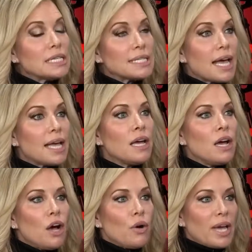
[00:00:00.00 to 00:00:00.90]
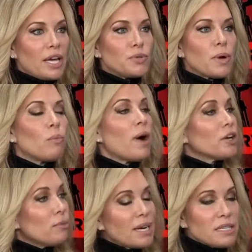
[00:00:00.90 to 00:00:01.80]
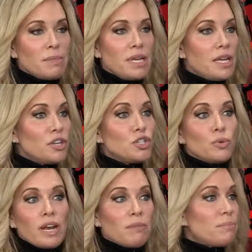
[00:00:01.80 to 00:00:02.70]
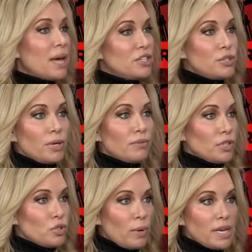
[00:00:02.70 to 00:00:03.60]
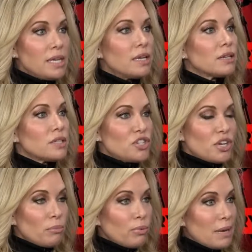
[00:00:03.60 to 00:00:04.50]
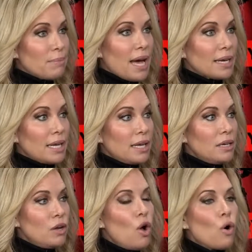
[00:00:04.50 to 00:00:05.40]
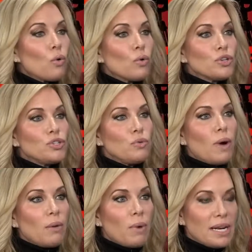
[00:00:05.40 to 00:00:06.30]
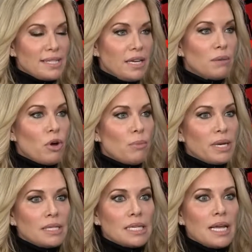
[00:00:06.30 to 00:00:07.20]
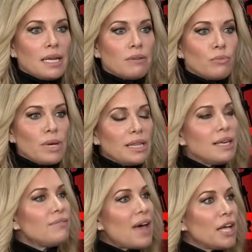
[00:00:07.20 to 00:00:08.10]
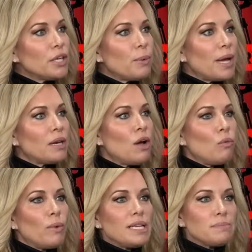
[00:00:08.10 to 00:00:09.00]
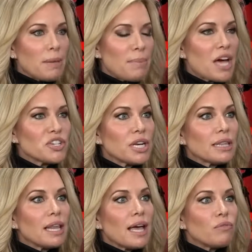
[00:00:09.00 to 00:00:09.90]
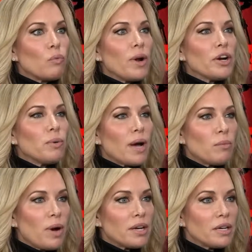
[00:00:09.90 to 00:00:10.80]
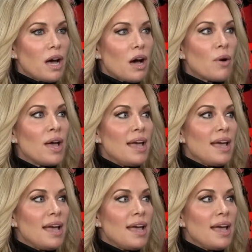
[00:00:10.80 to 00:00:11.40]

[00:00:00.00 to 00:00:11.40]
to say, okay, do I want to go back to media and do what I've been doing for 20 years and jump right back in, or do I want to take a moment and really evaluate what is my passion in life, where do I want to go?